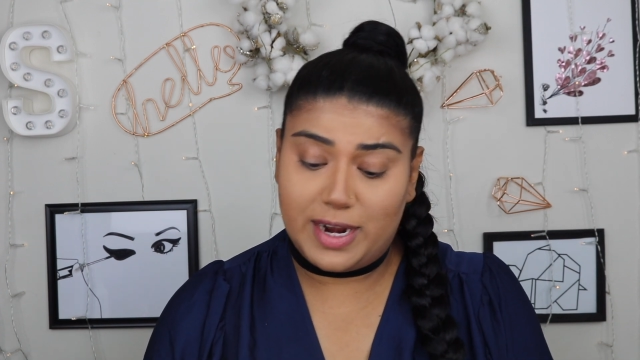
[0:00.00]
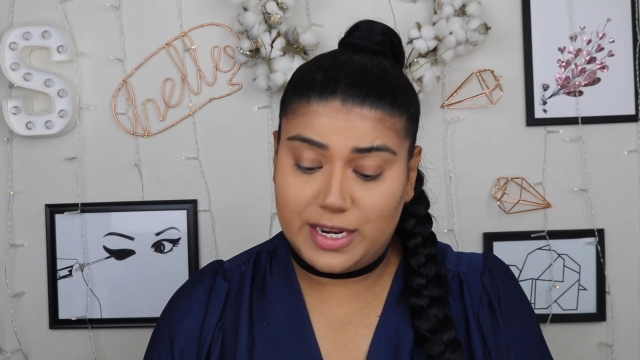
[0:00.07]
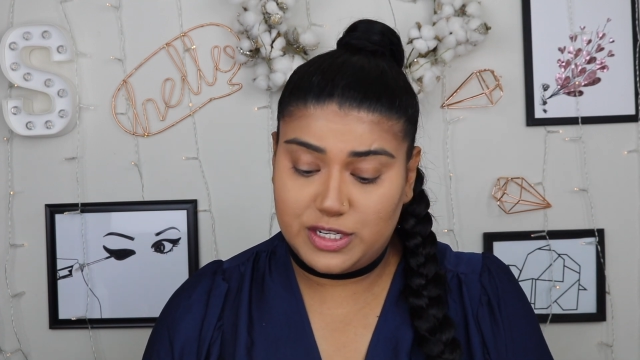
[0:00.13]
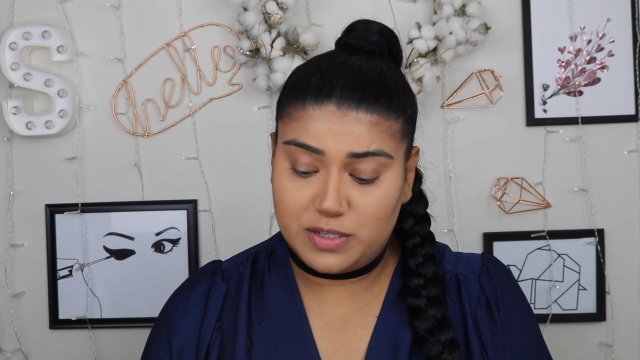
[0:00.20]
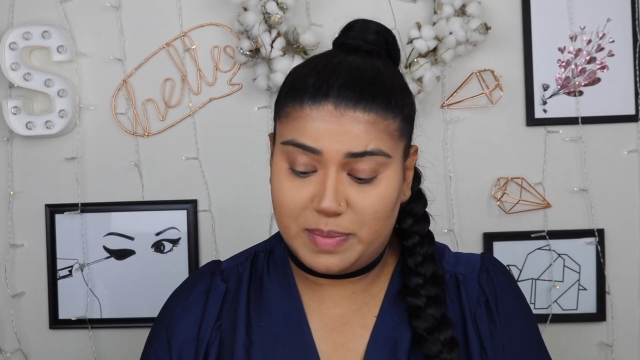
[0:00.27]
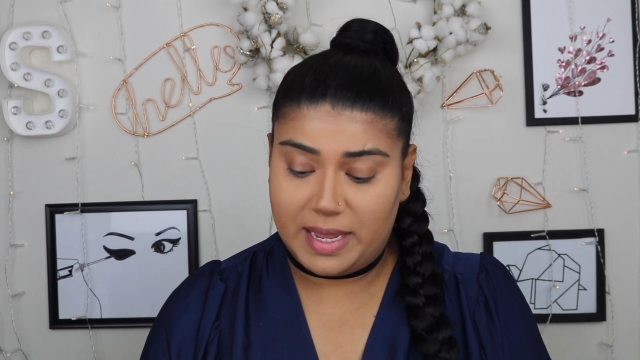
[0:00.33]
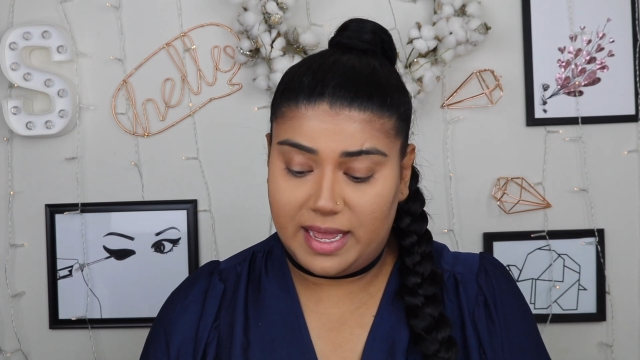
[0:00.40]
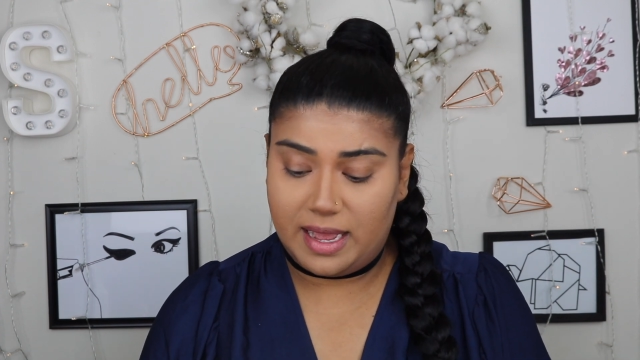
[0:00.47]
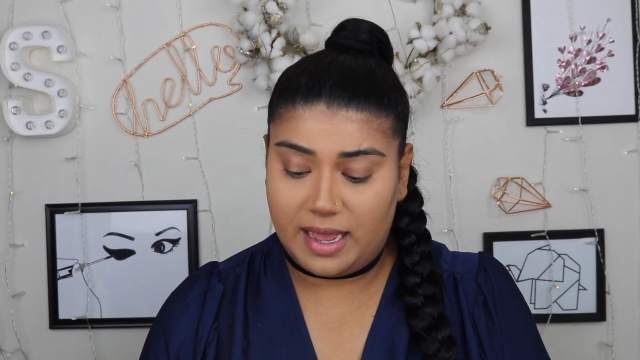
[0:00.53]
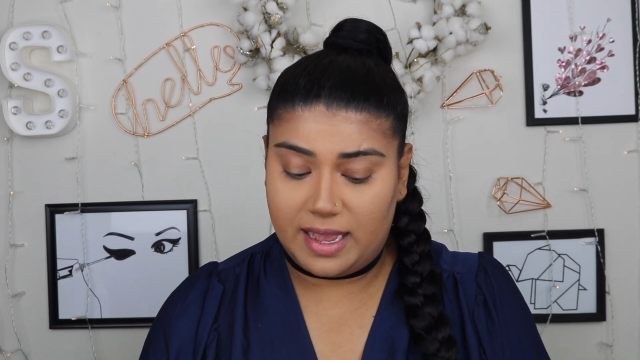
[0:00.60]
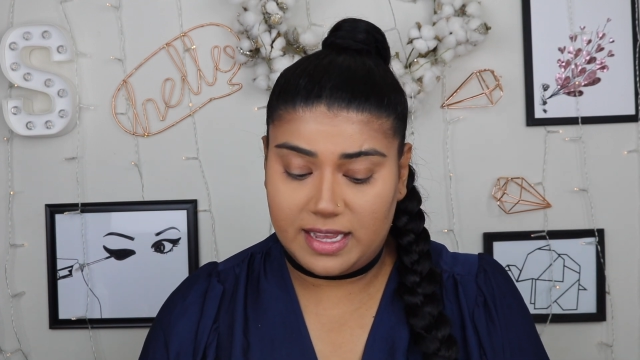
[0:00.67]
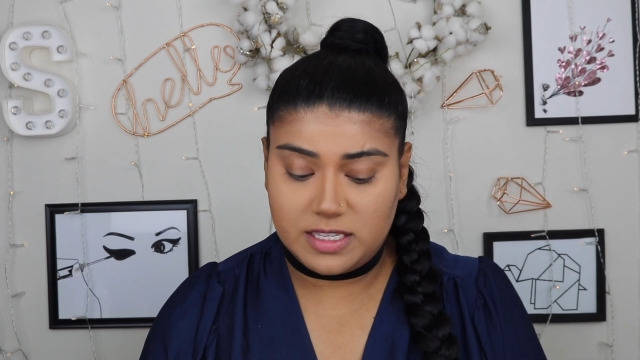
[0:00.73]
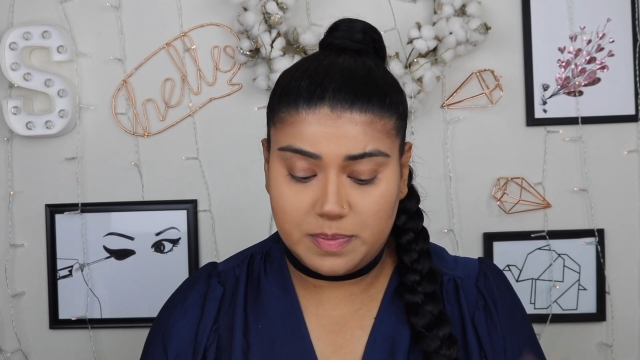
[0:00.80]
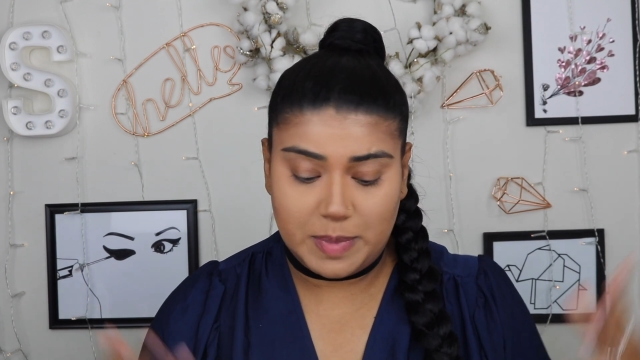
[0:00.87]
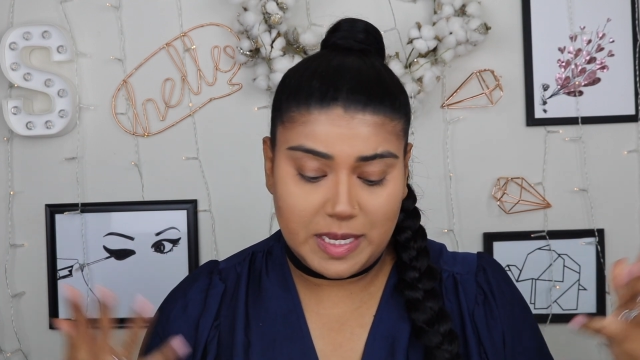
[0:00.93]
I do my
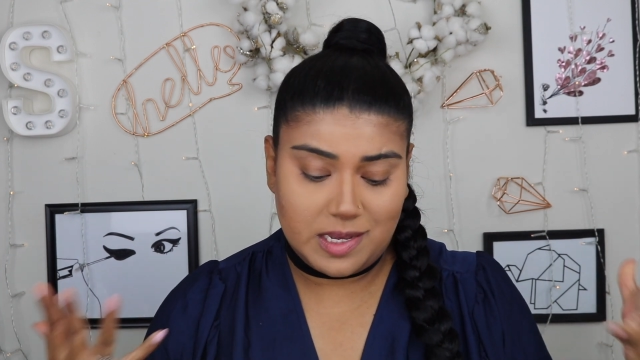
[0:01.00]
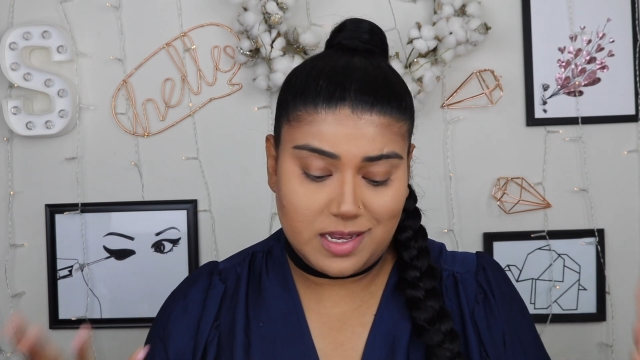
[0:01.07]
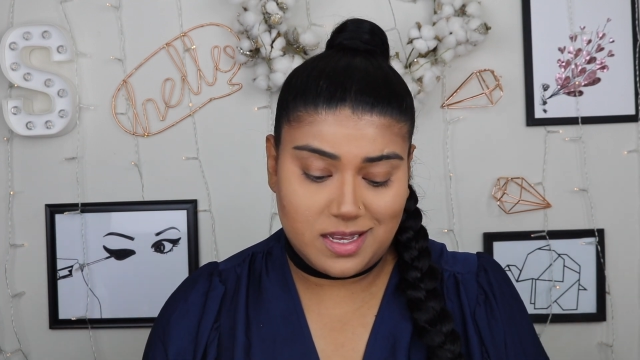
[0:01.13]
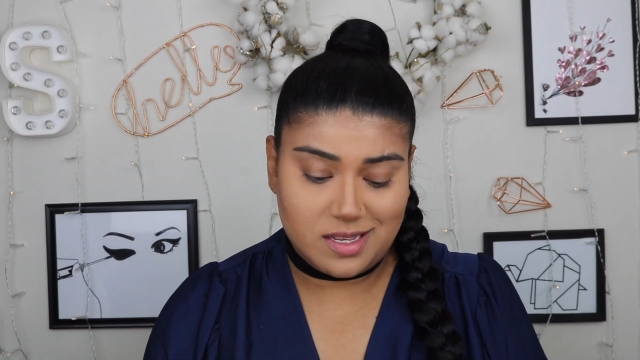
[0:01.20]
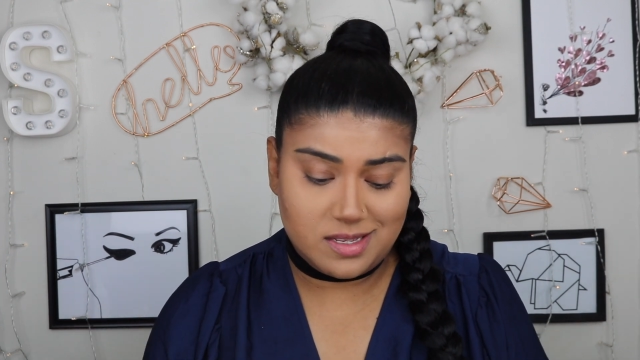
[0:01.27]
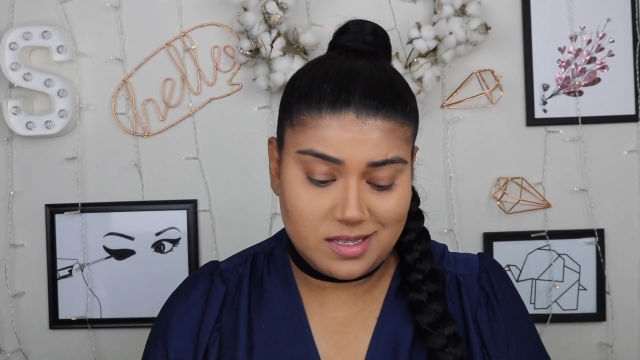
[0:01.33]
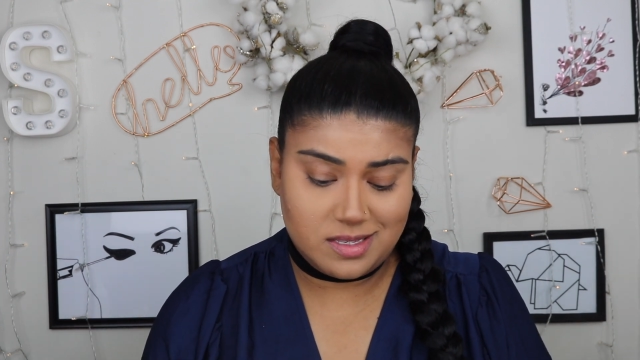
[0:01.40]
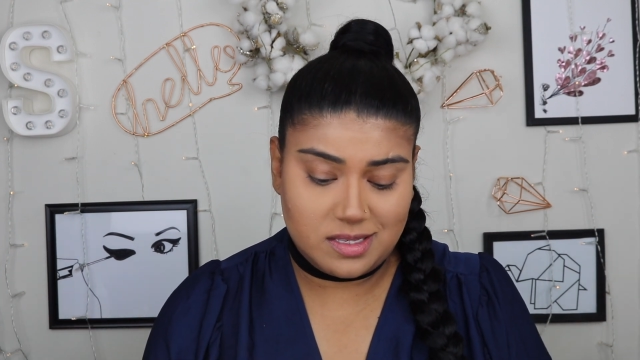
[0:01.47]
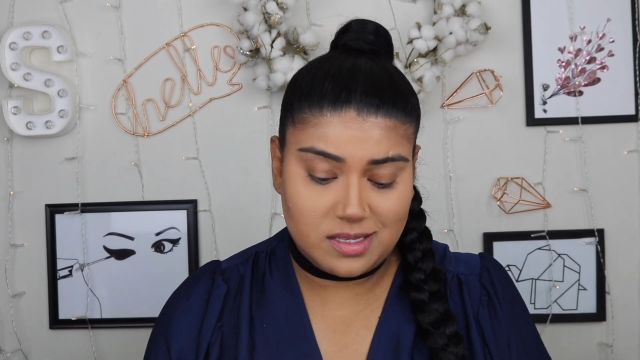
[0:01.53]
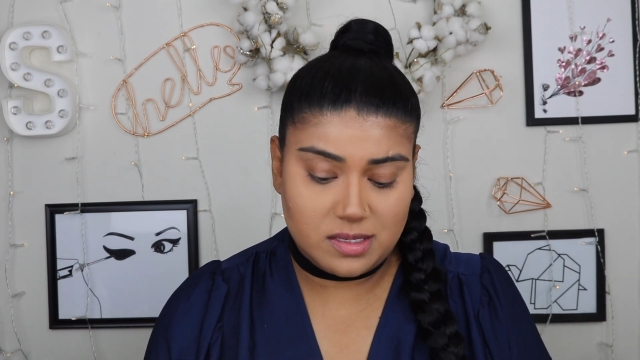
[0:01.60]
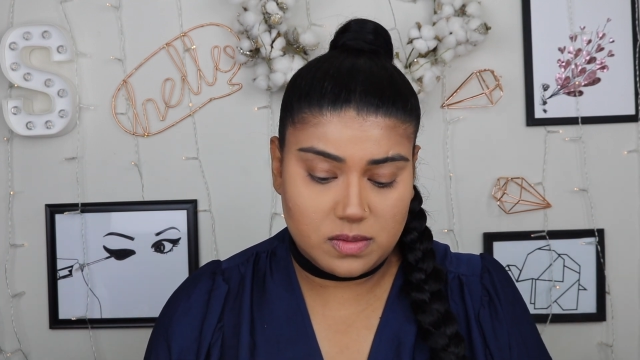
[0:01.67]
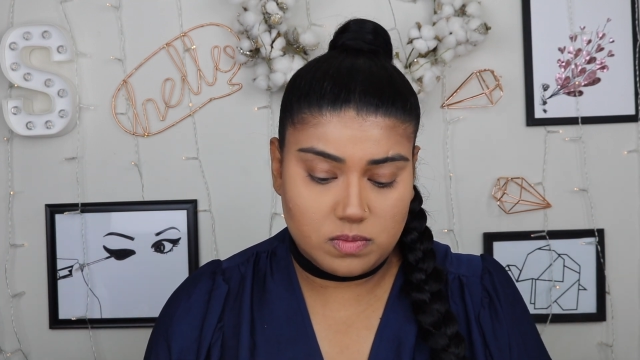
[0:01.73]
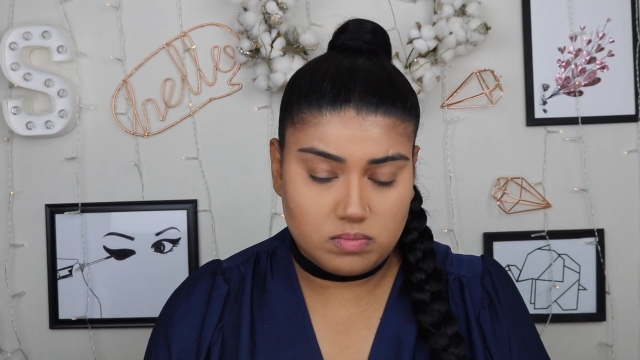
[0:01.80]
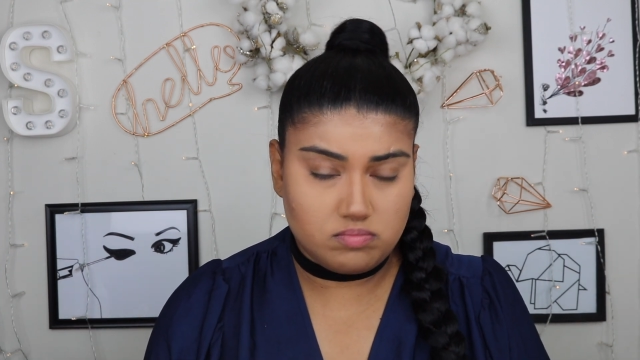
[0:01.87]
eyes, because